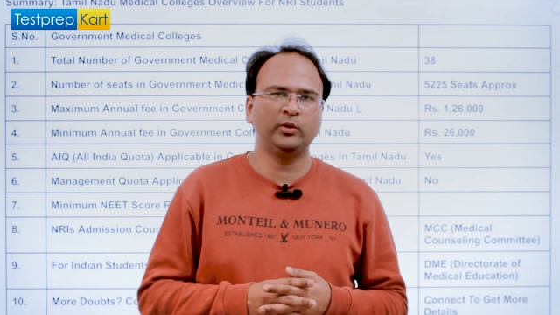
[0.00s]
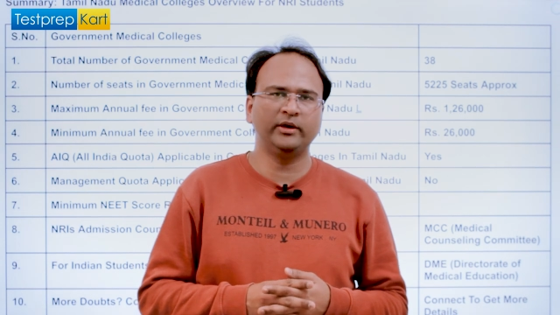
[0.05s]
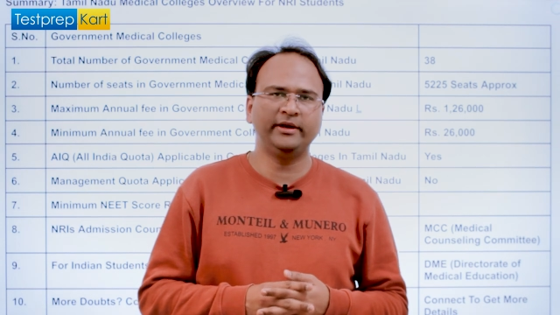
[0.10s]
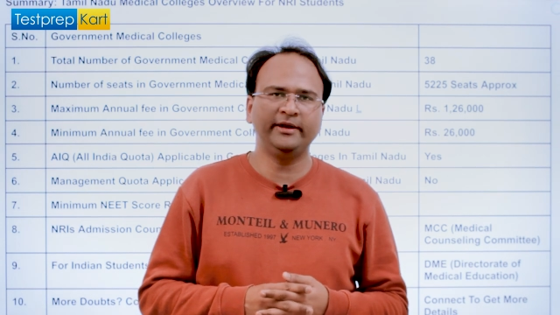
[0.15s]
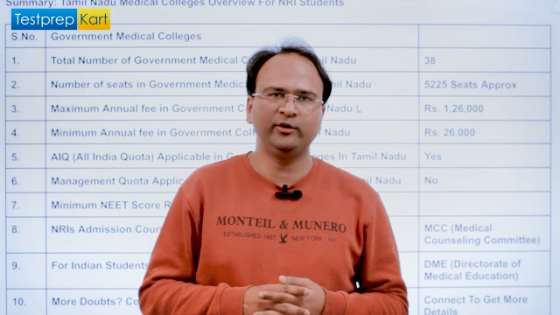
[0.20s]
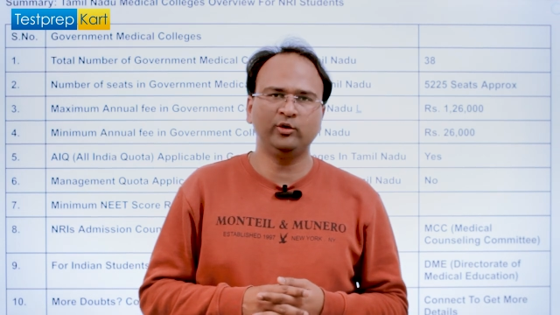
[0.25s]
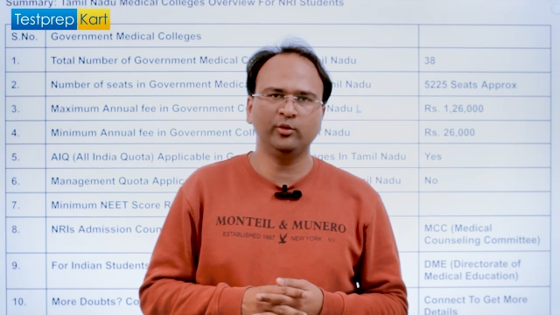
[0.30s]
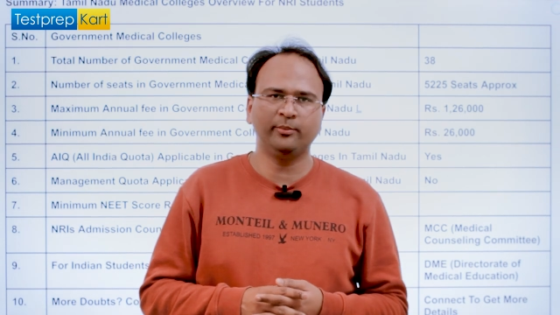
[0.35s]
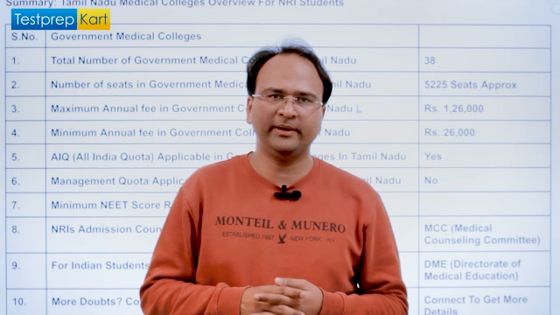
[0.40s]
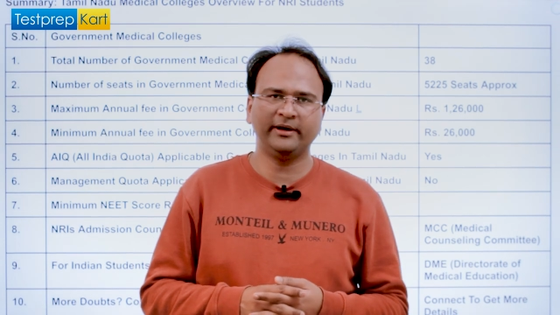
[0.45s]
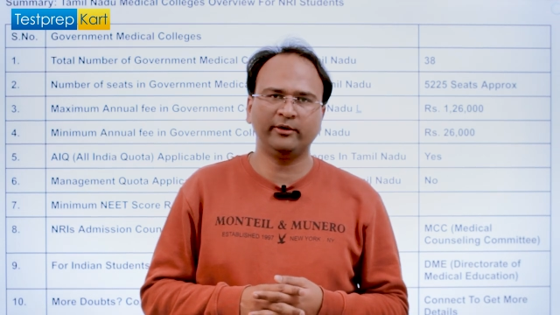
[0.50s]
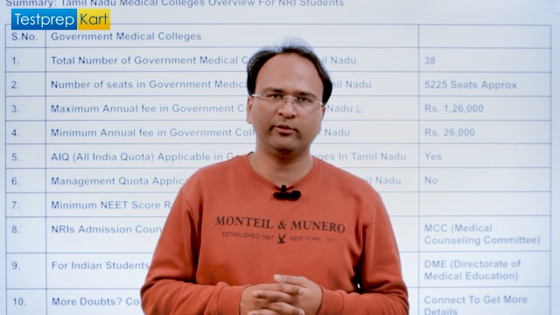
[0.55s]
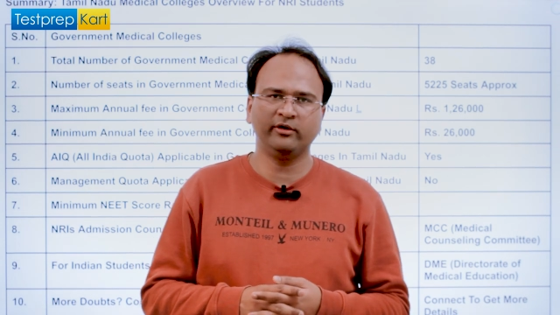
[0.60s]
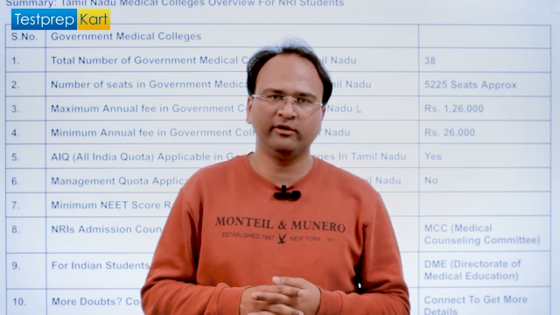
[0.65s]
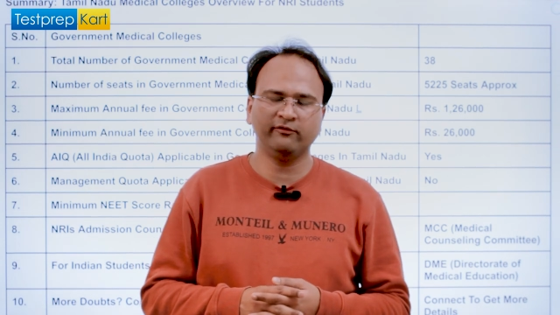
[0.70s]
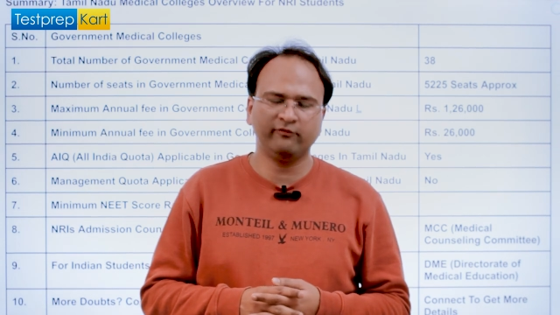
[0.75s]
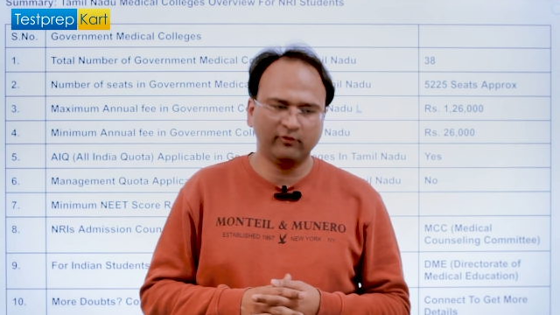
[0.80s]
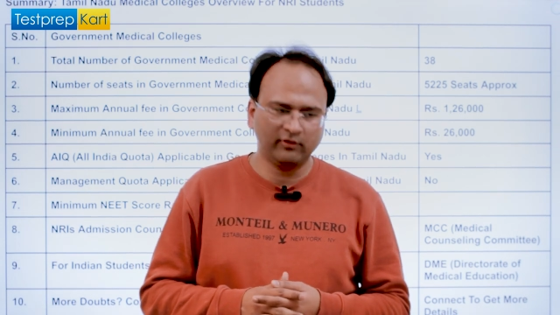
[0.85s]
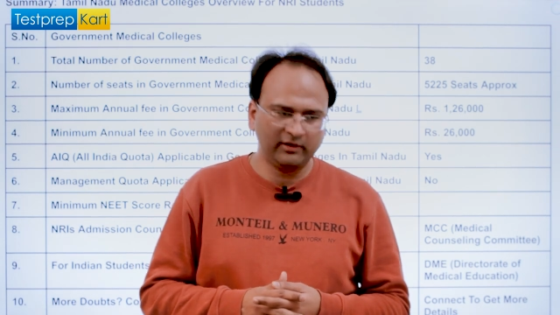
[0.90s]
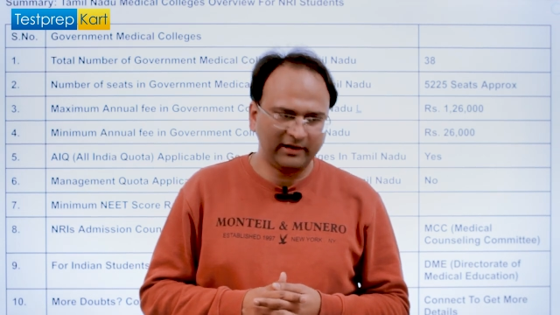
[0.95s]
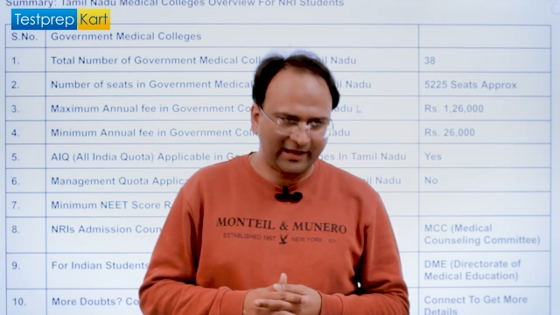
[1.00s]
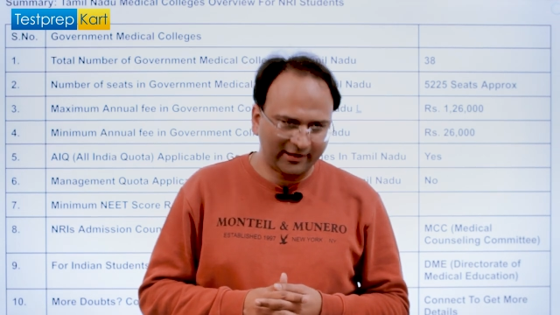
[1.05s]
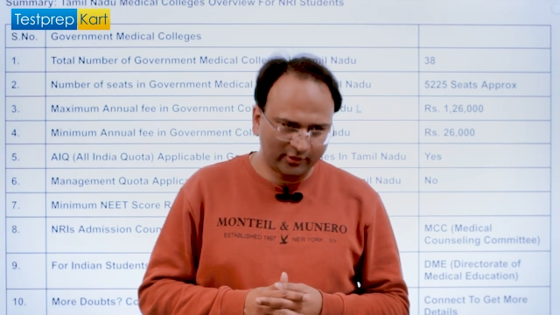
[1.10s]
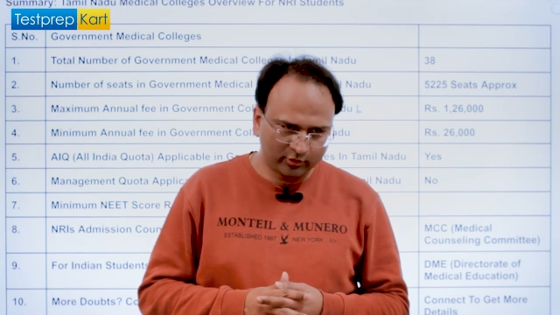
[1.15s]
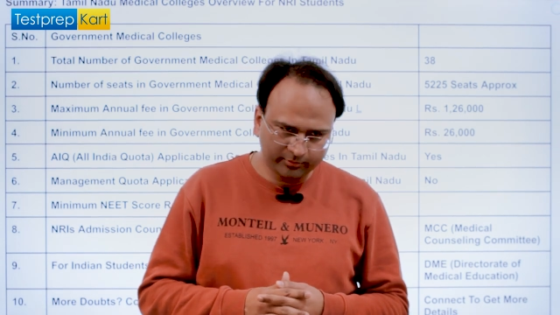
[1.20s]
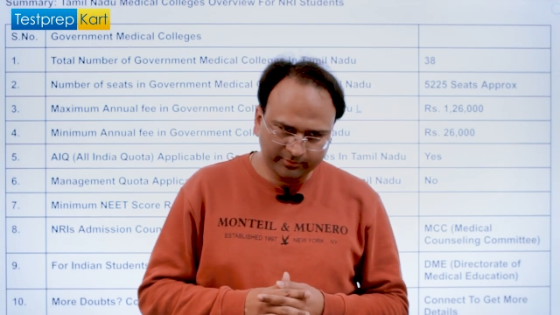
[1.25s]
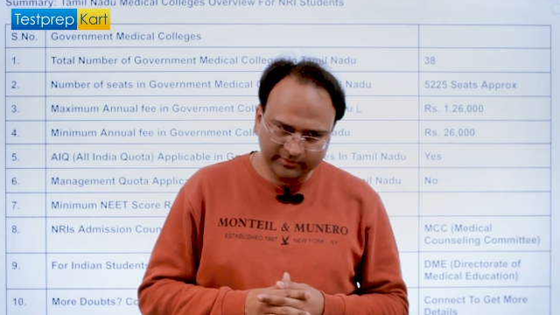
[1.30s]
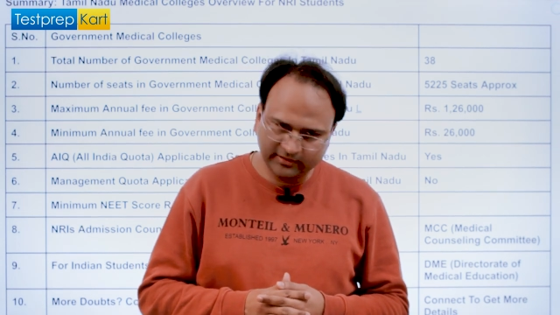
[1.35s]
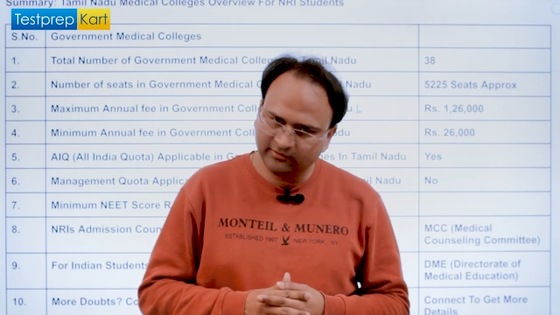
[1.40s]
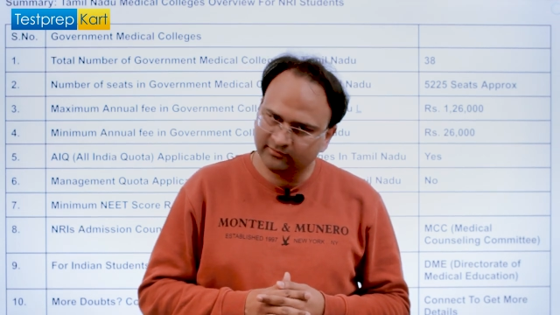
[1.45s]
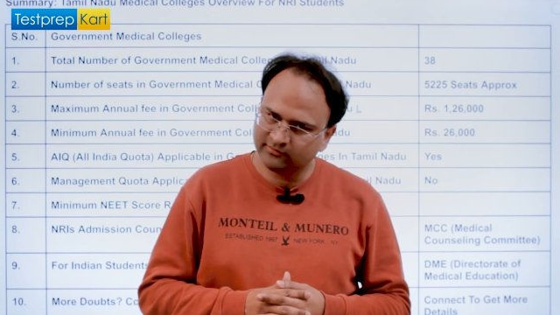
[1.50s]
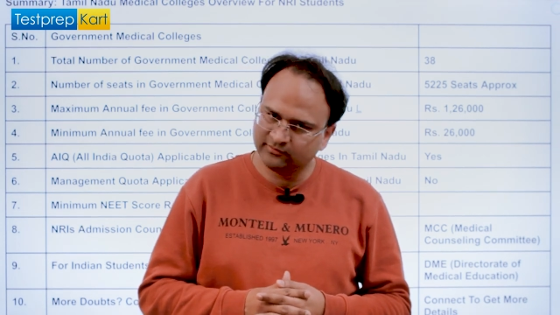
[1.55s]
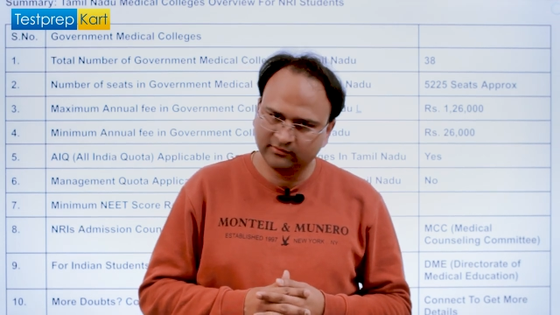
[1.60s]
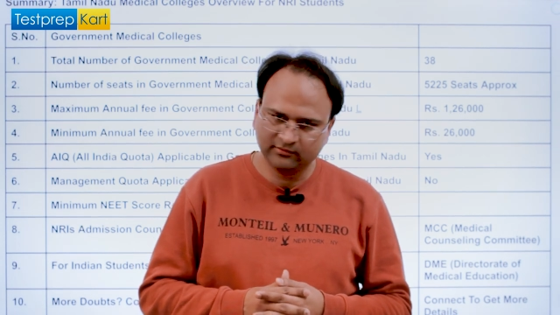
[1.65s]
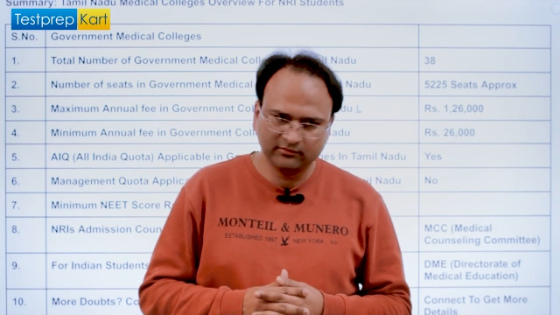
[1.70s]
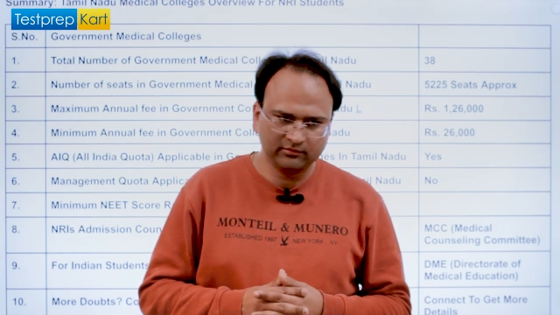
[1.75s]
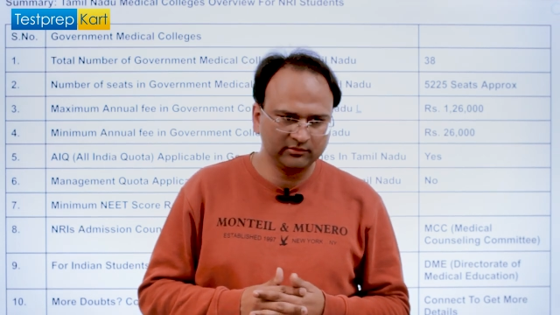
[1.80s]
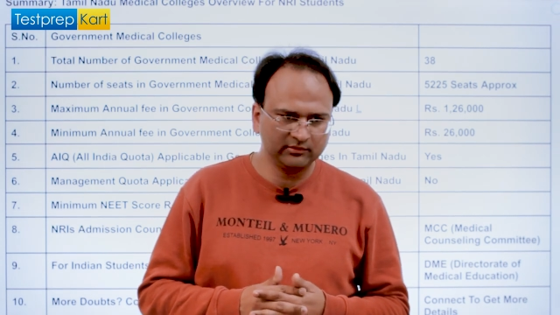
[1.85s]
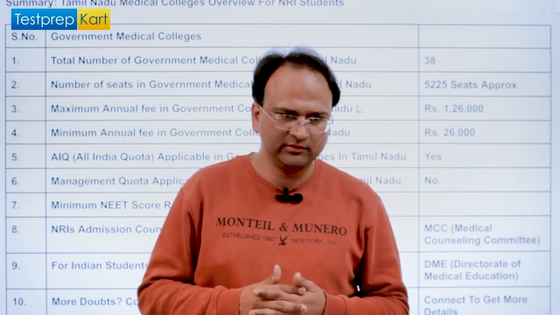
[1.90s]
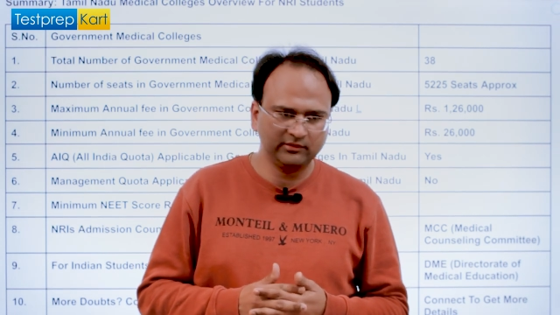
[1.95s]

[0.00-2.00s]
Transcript: willing to pay 24 lakh rupees,